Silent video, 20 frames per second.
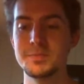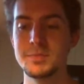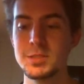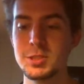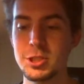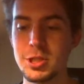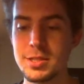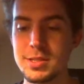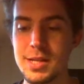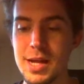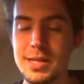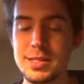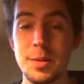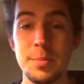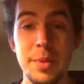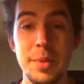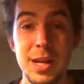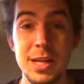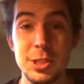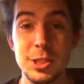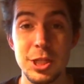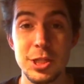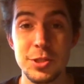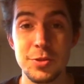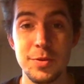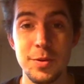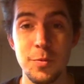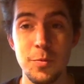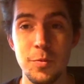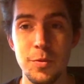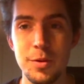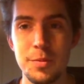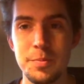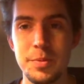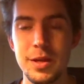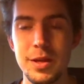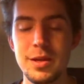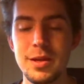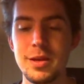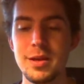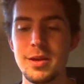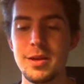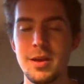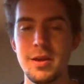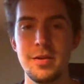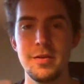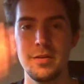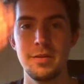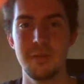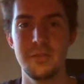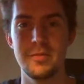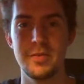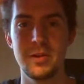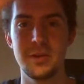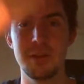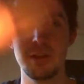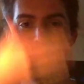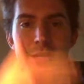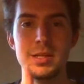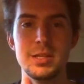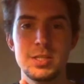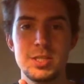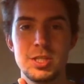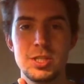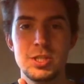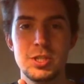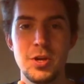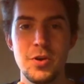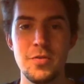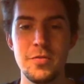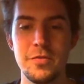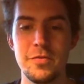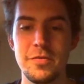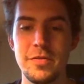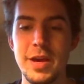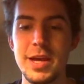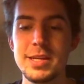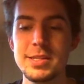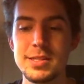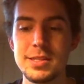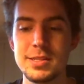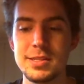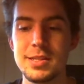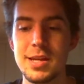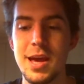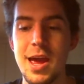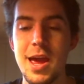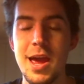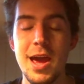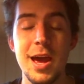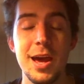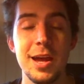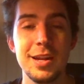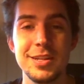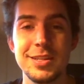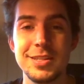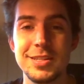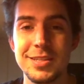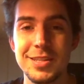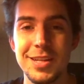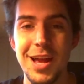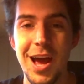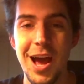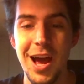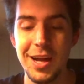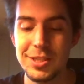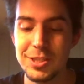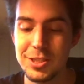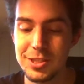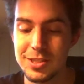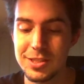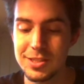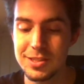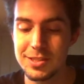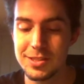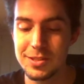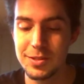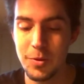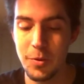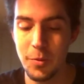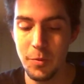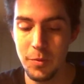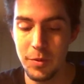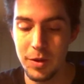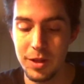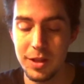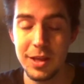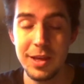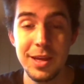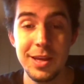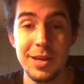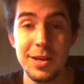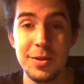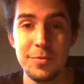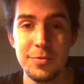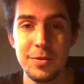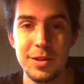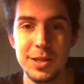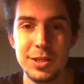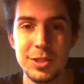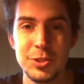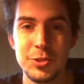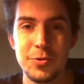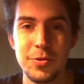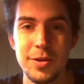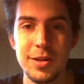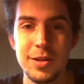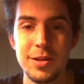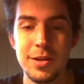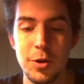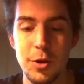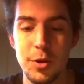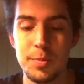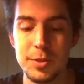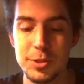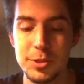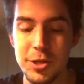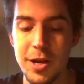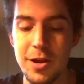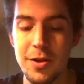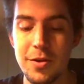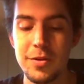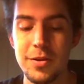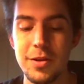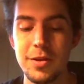just as a Bene Gesserit would be. Very stone-faced, and I just really, really enjoyed her portrayal.